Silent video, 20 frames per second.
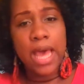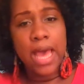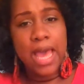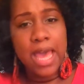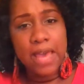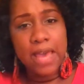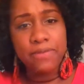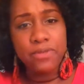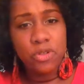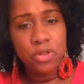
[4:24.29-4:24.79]

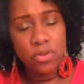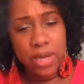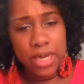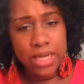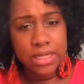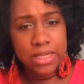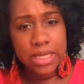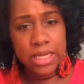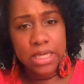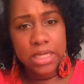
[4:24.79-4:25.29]
I have new
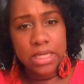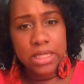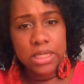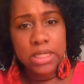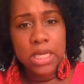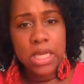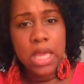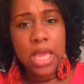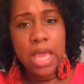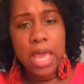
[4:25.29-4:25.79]

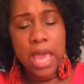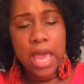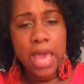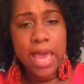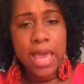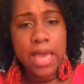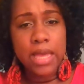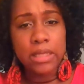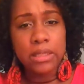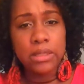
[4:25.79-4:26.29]
ideas,
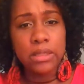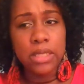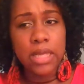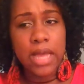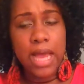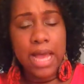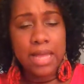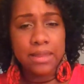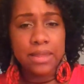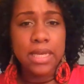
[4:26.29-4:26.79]
and
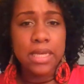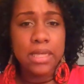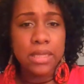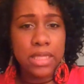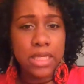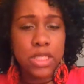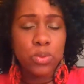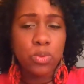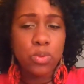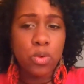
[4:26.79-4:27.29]
I think
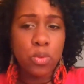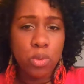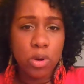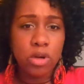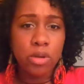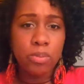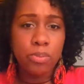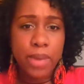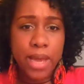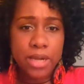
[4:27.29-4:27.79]
this will
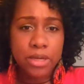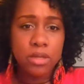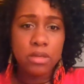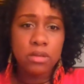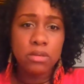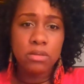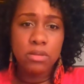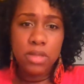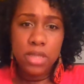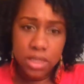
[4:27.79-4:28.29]
work
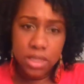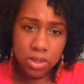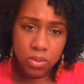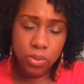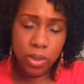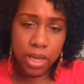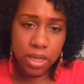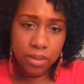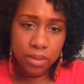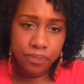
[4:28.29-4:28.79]
better
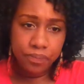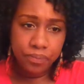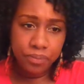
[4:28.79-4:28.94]
this way.